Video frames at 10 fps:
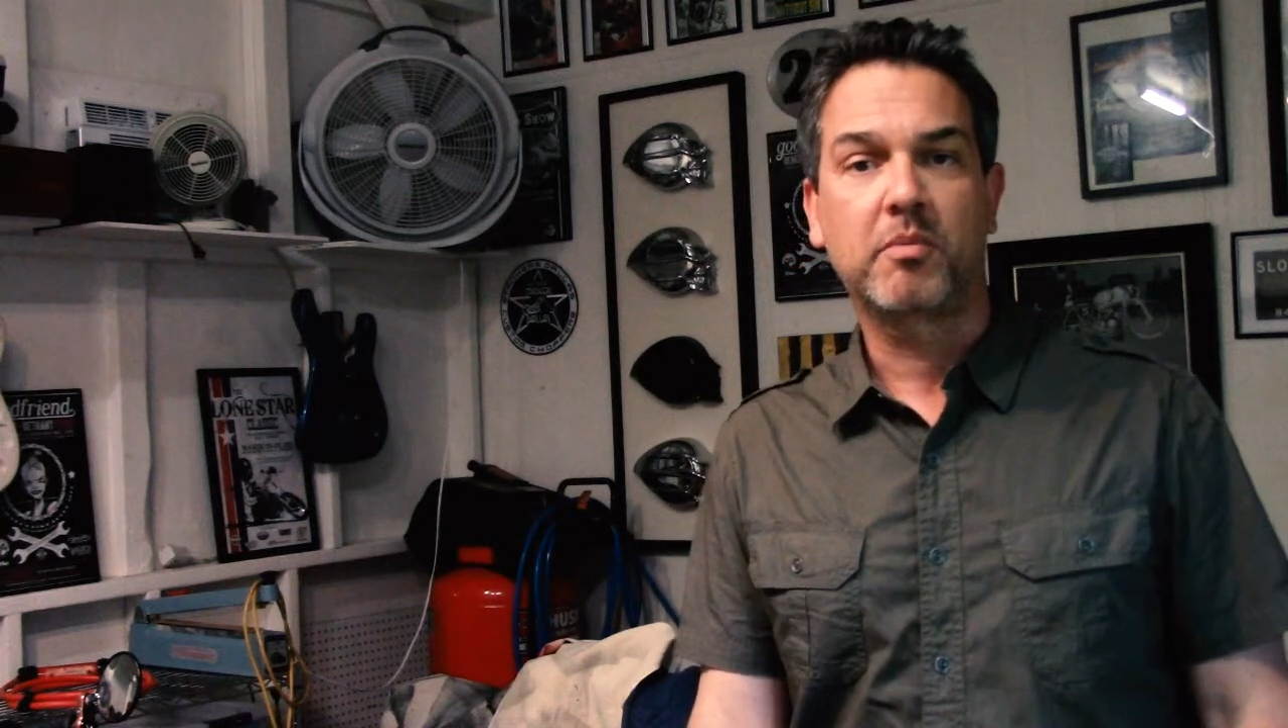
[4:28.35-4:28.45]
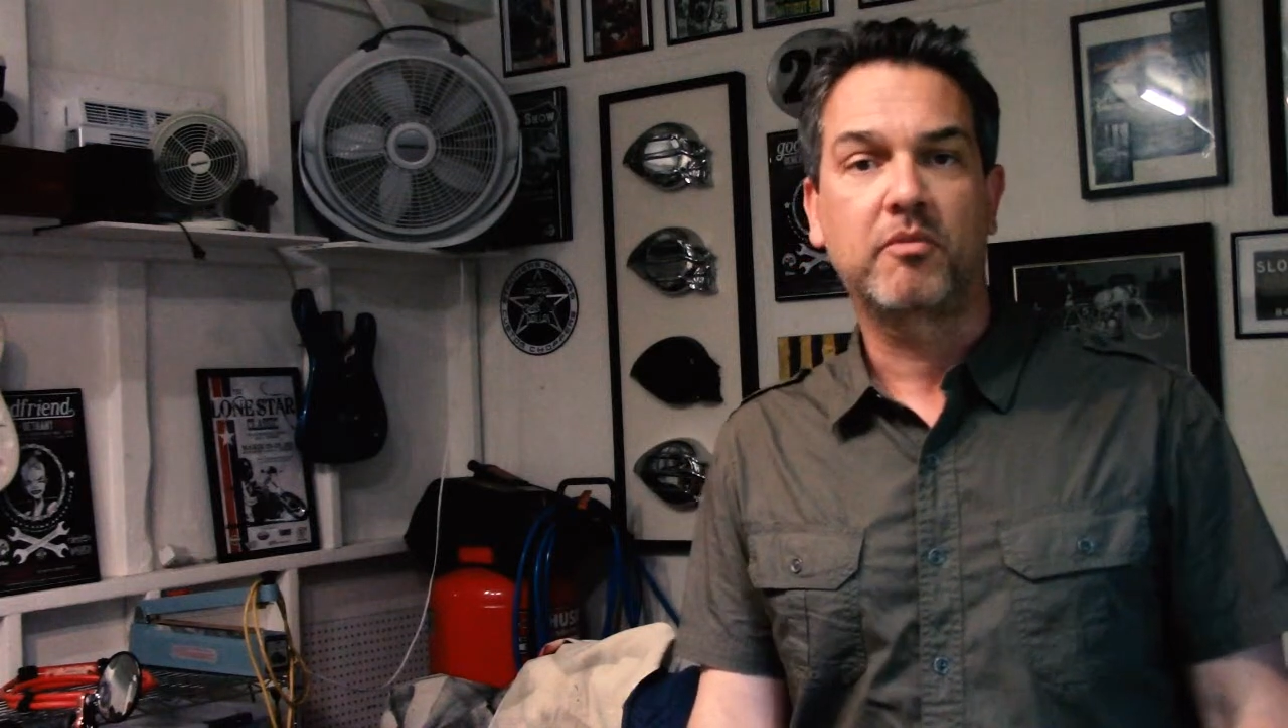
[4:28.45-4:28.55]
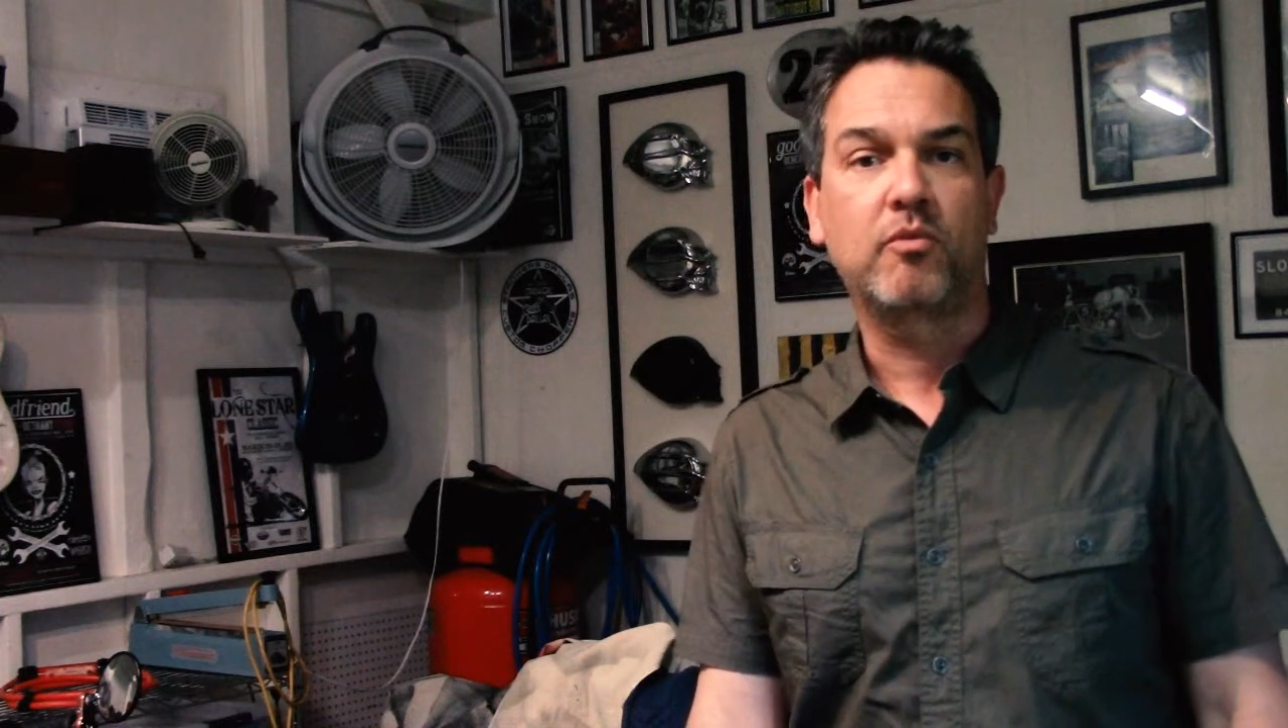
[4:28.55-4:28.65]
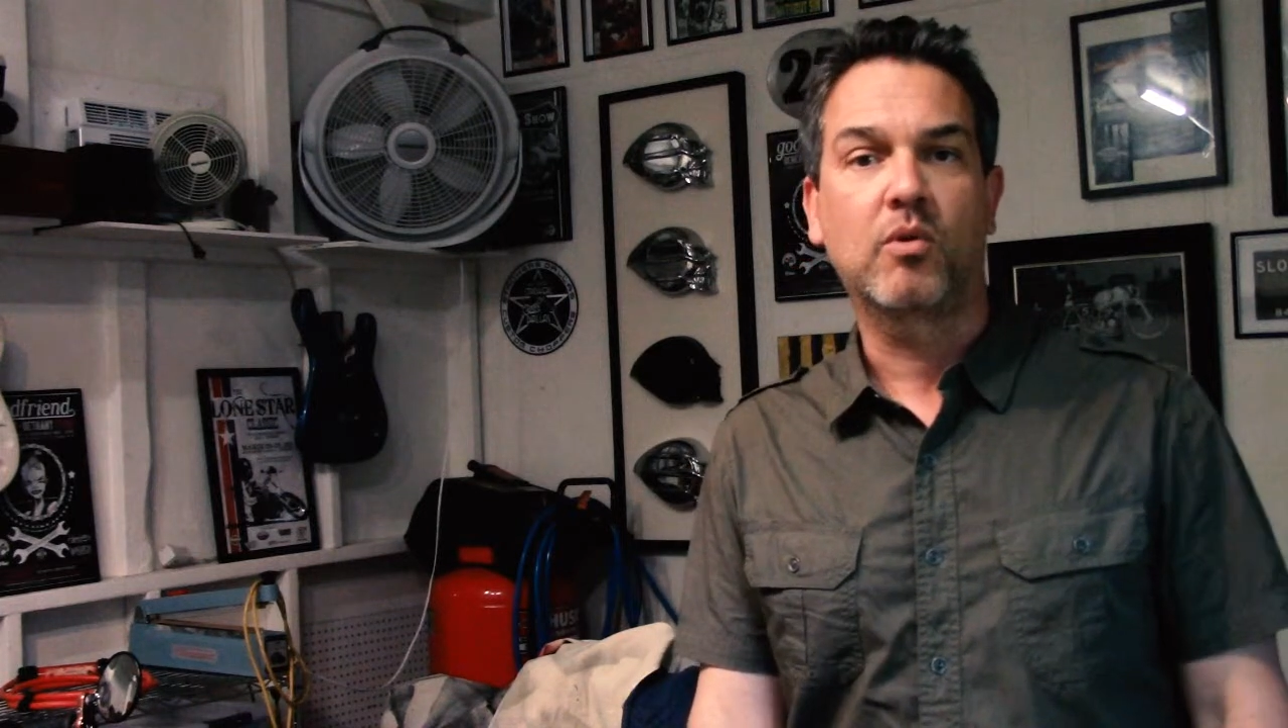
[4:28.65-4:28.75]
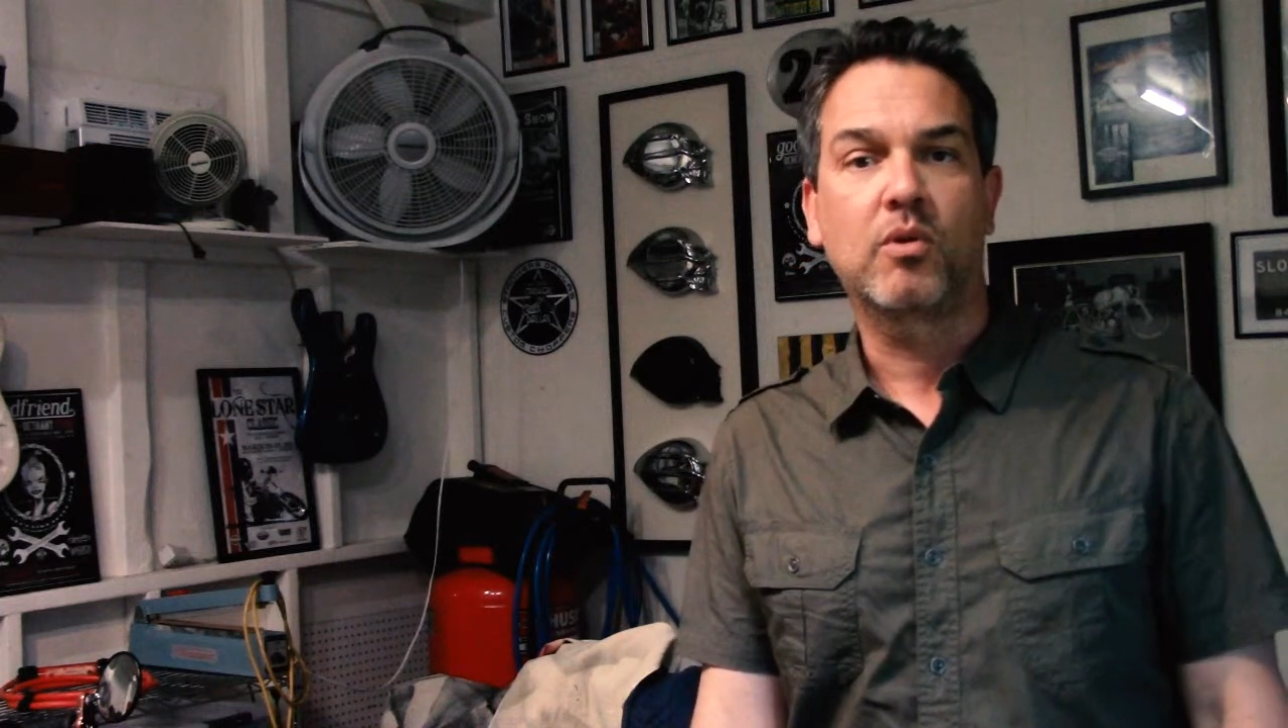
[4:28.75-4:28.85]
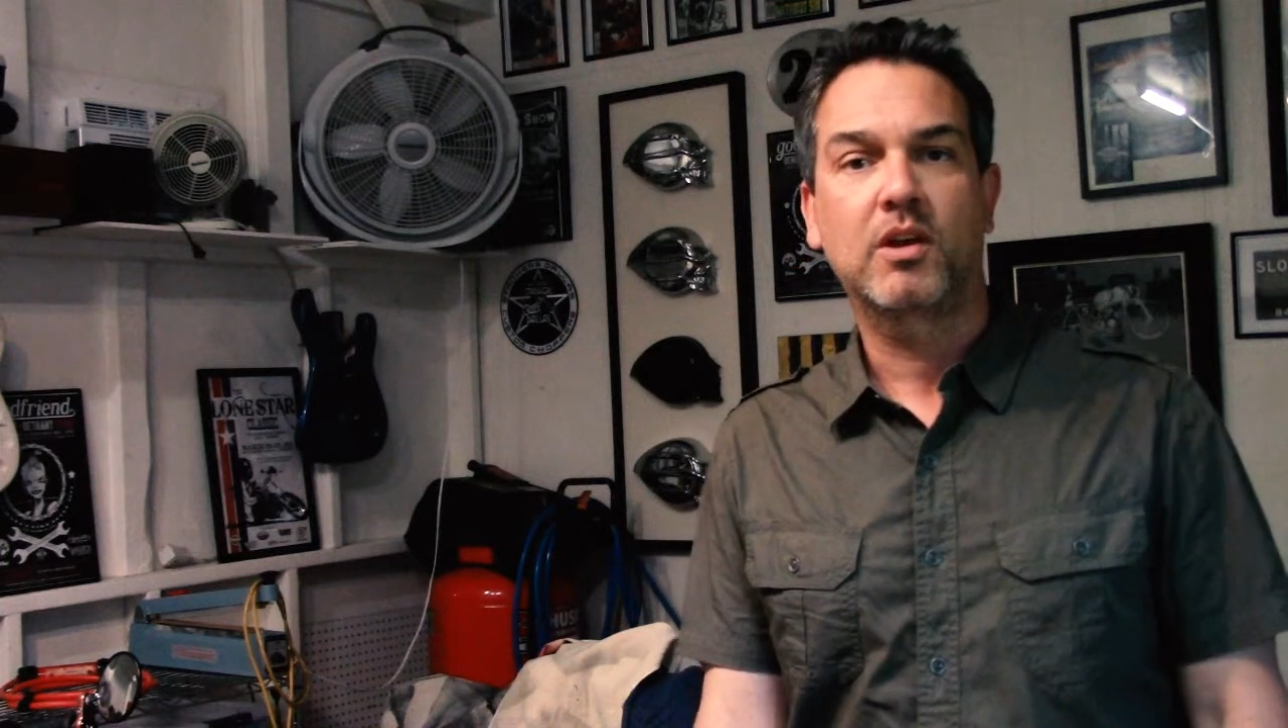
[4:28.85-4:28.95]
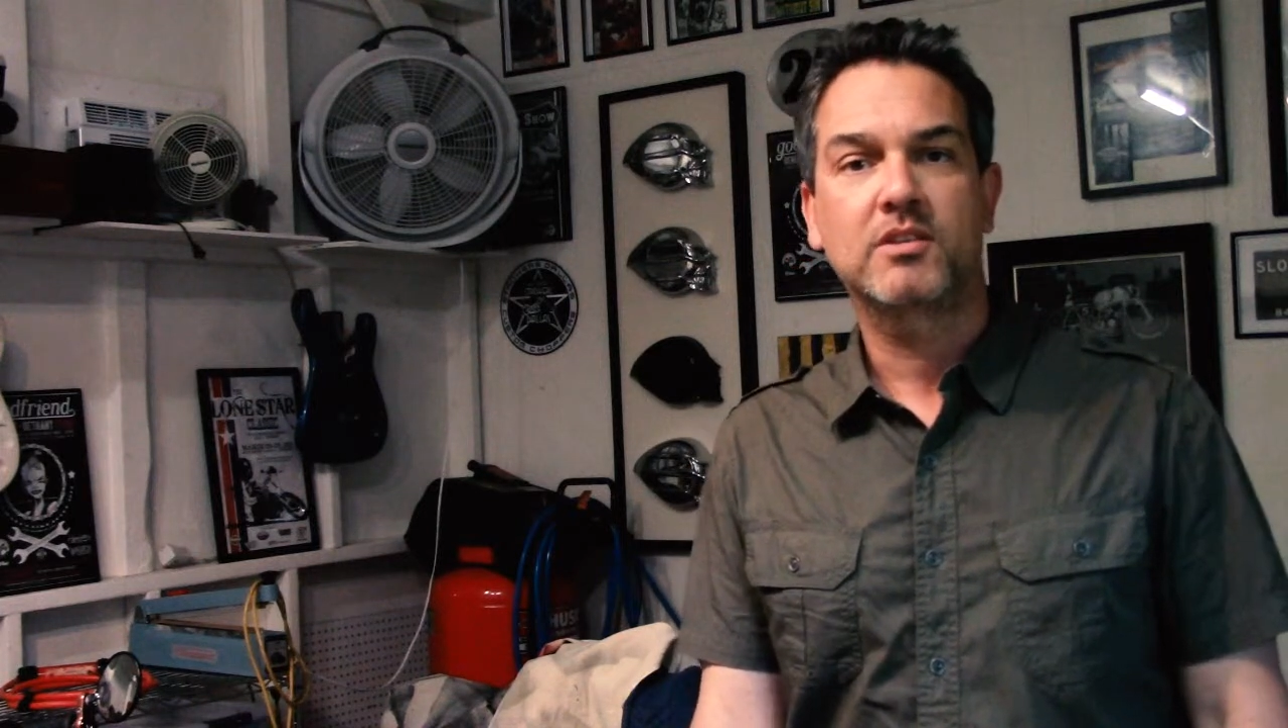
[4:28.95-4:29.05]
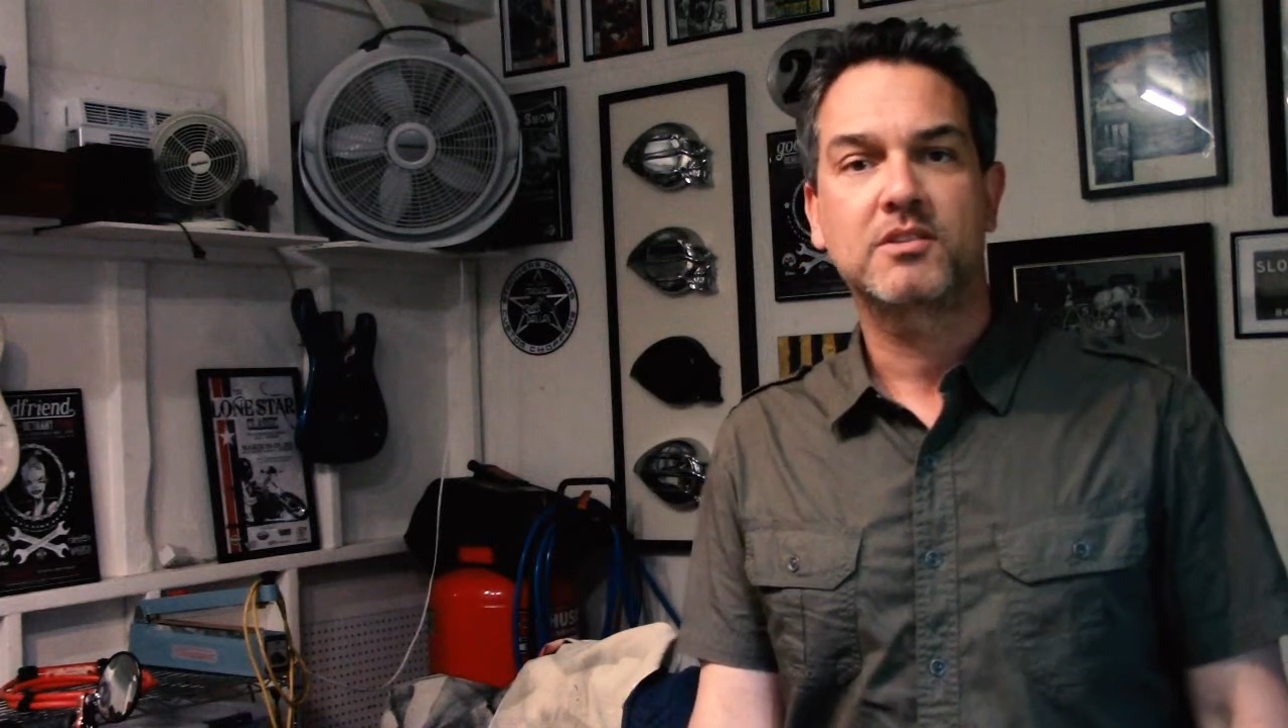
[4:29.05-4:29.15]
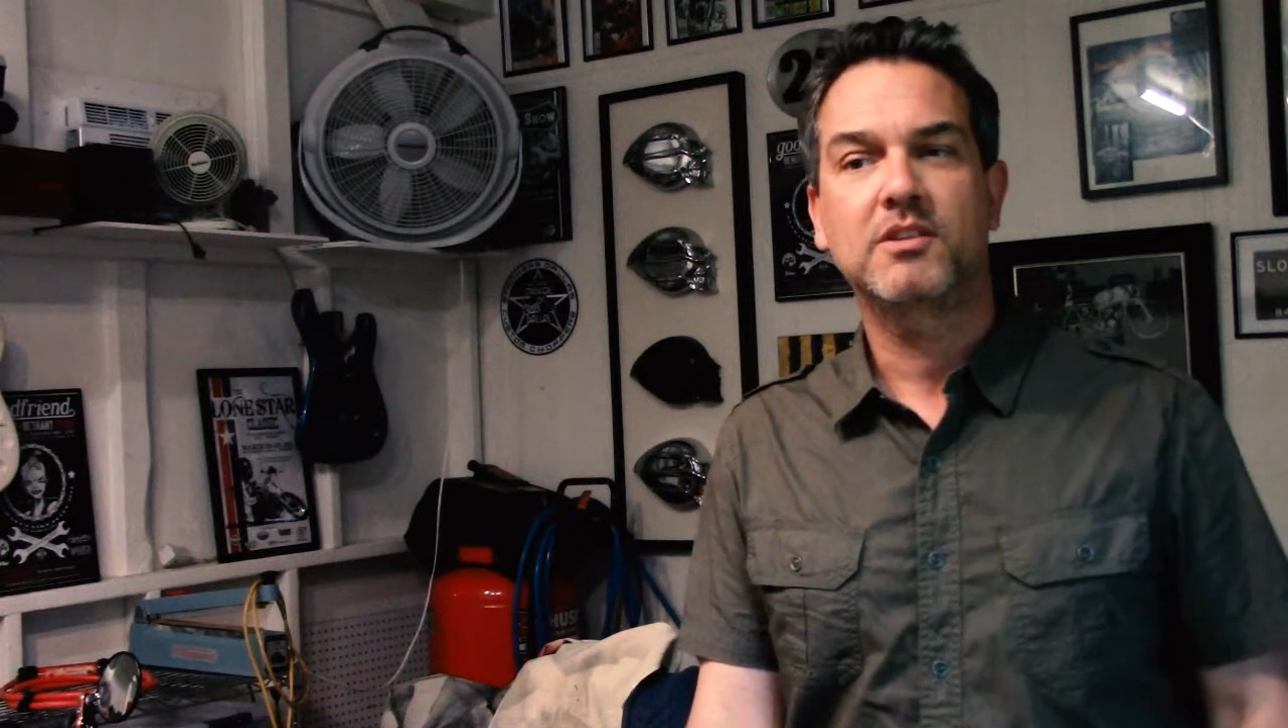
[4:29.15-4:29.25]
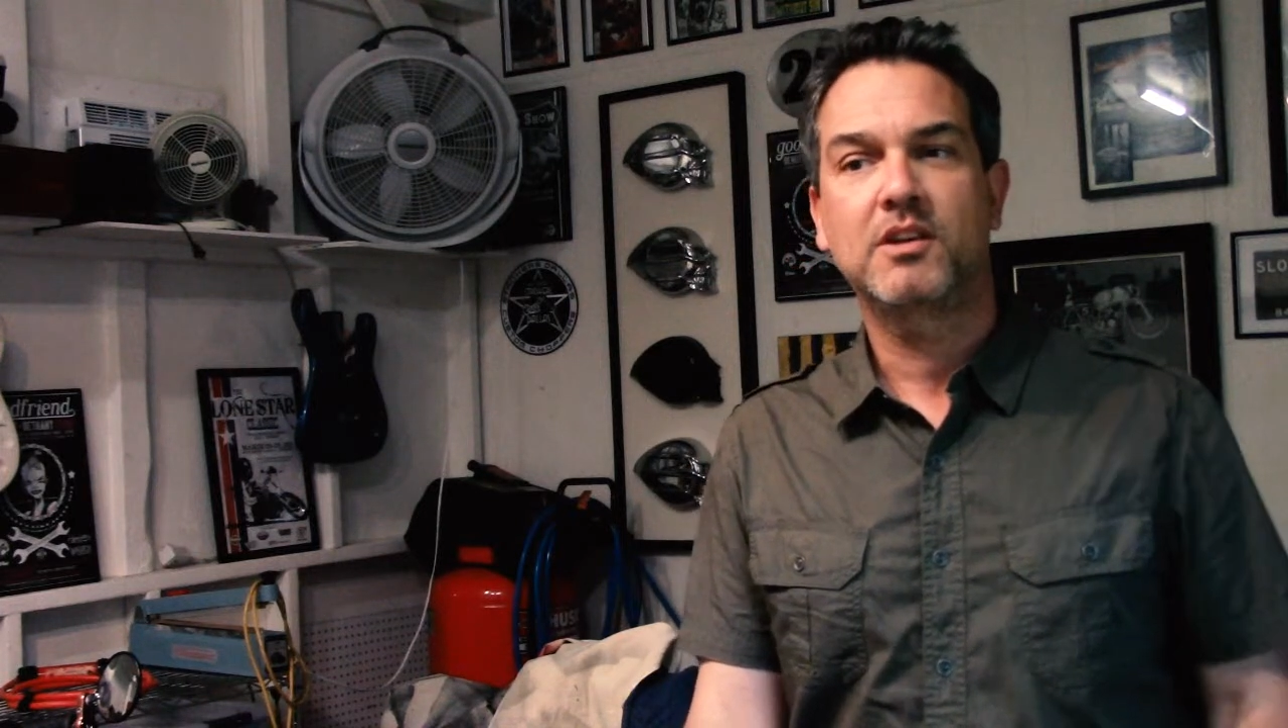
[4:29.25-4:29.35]
before. And I
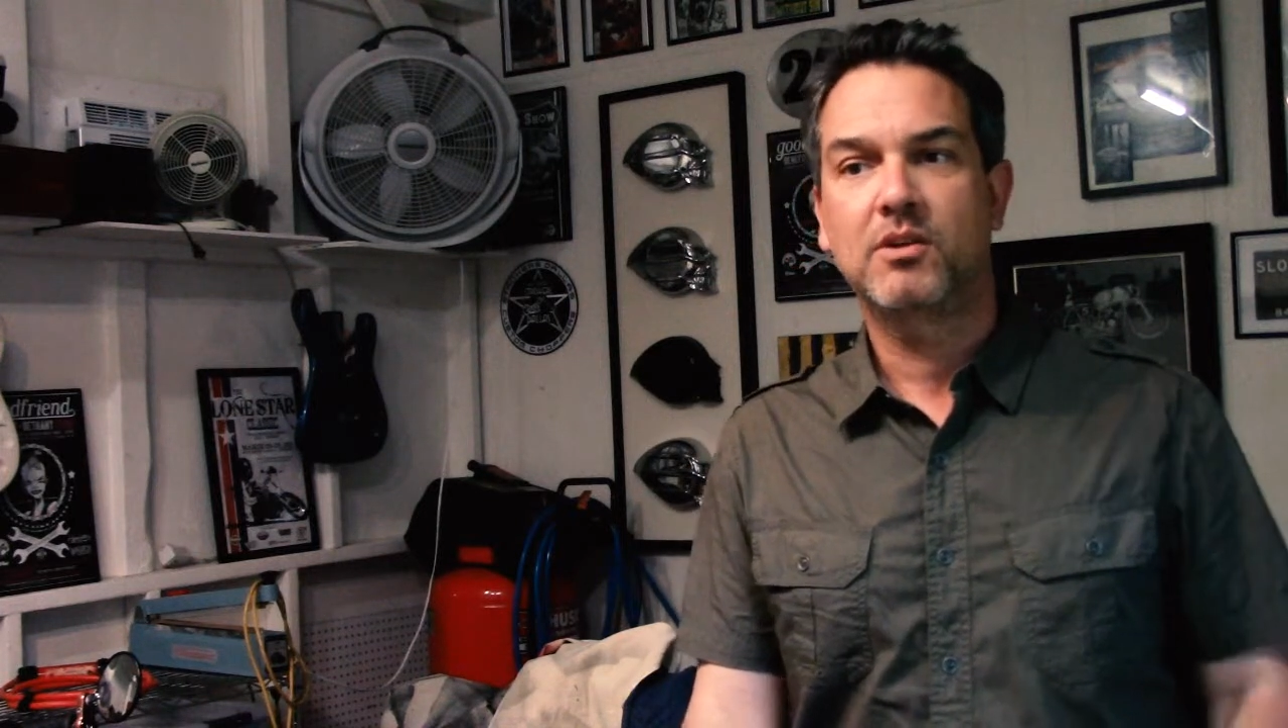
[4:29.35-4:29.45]
said,